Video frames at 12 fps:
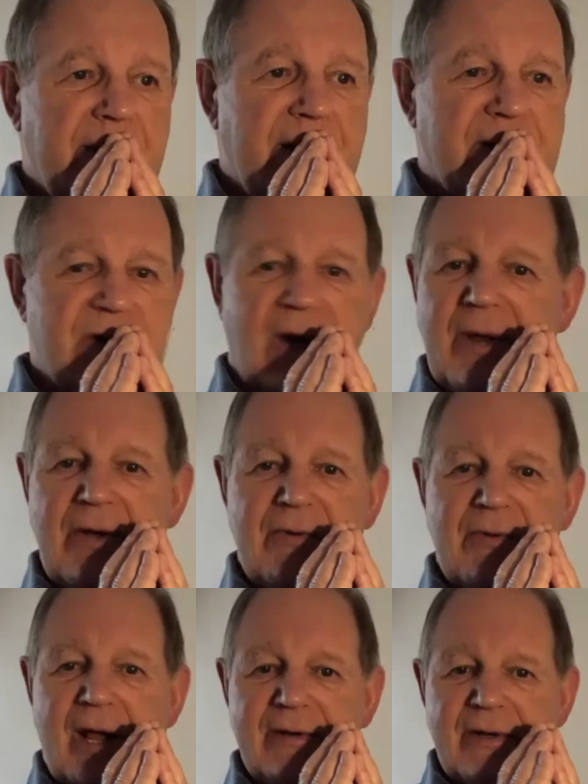So I went
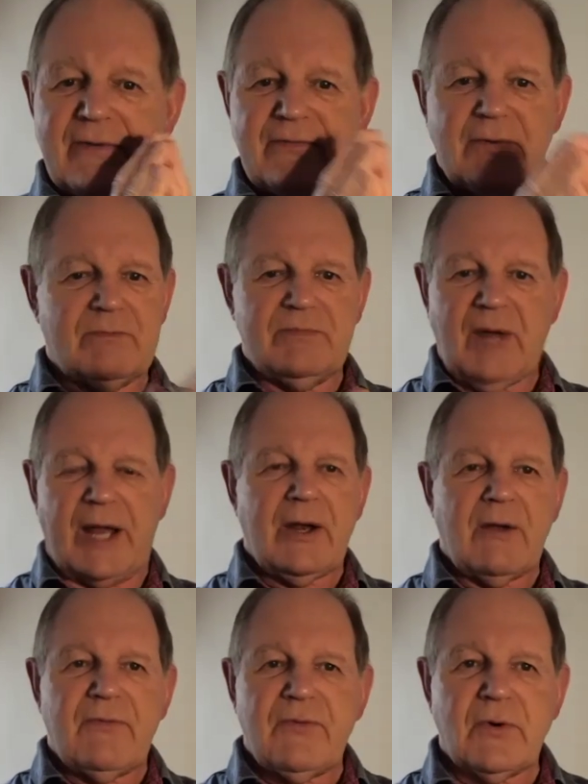round, and for, I
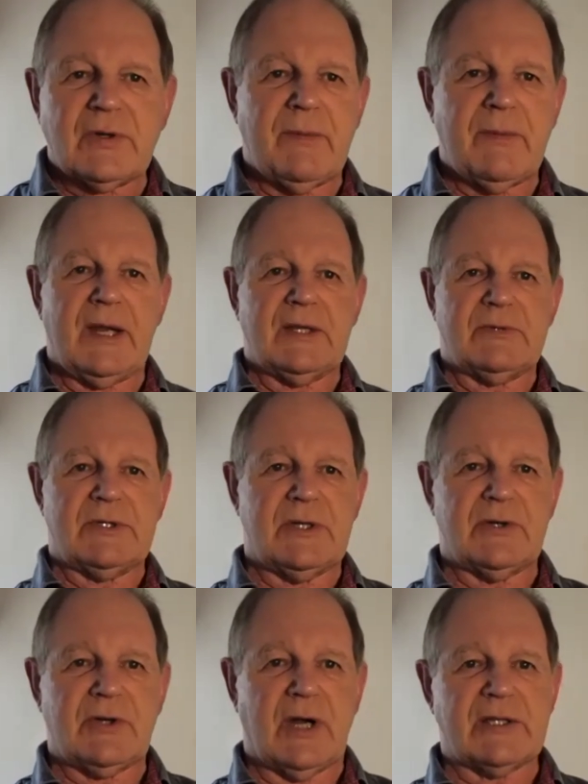don't know, 40 minutes was
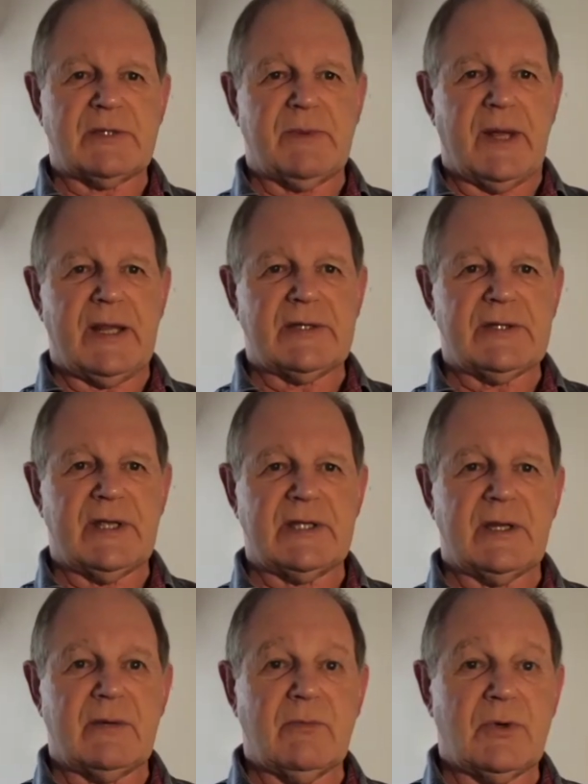entranced by this. And they
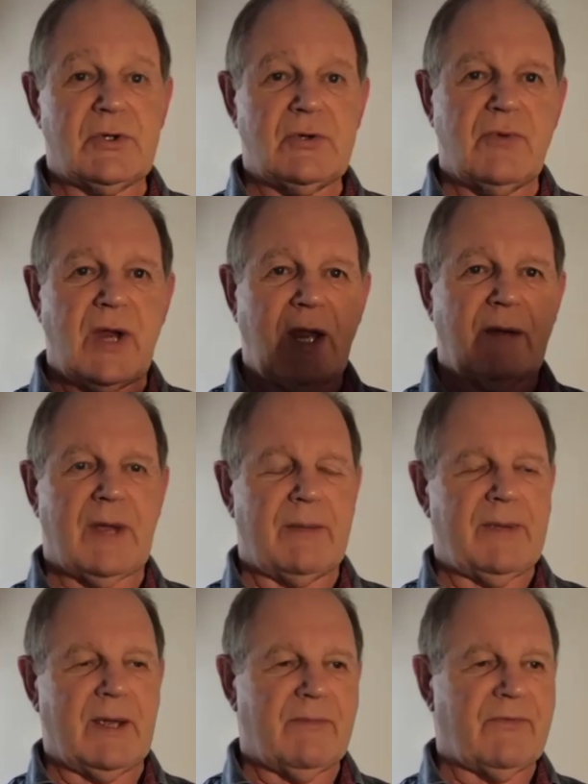said, would you read
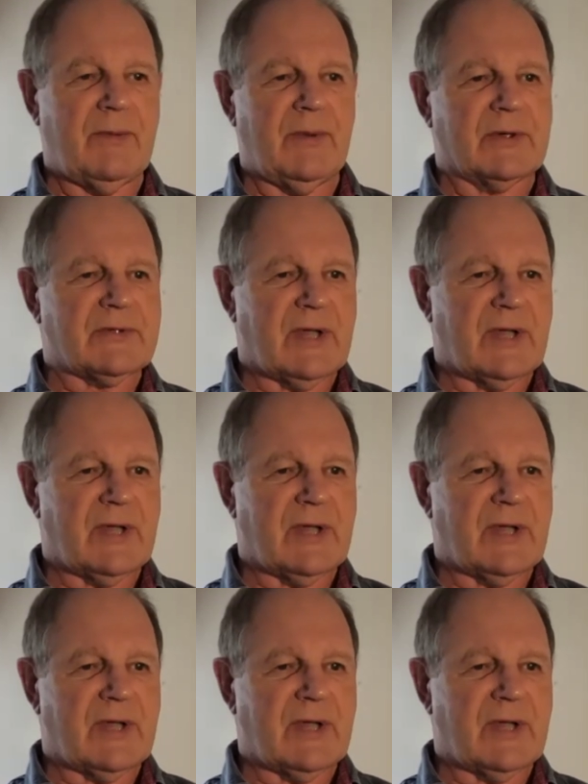maybe from the books?